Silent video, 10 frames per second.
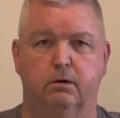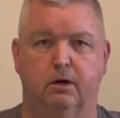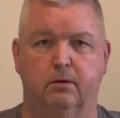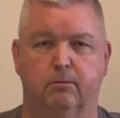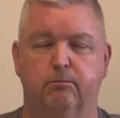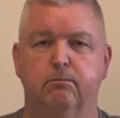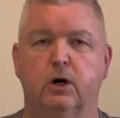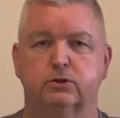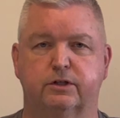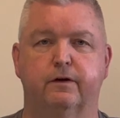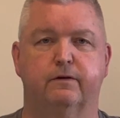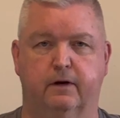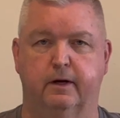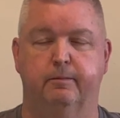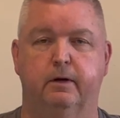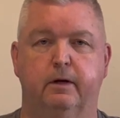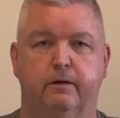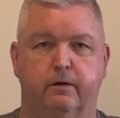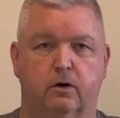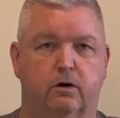most of the time.
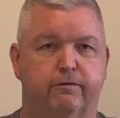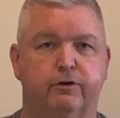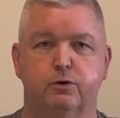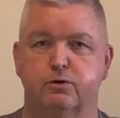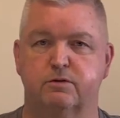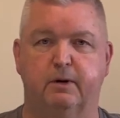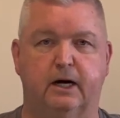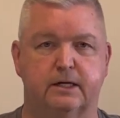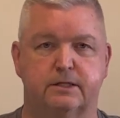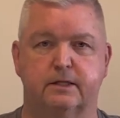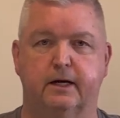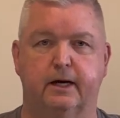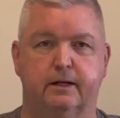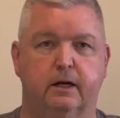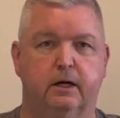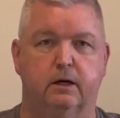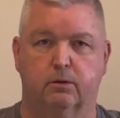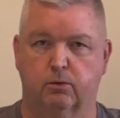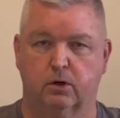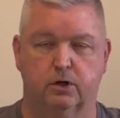There are a few spots that
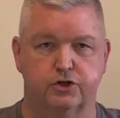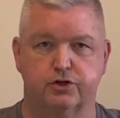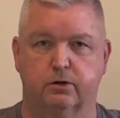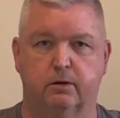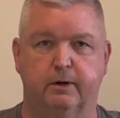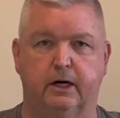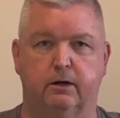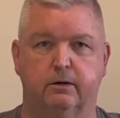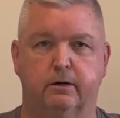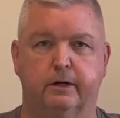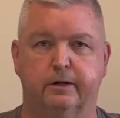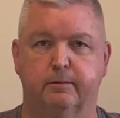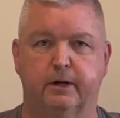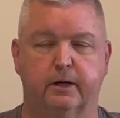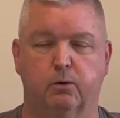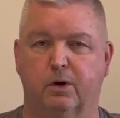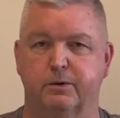we're unsure about, depending where we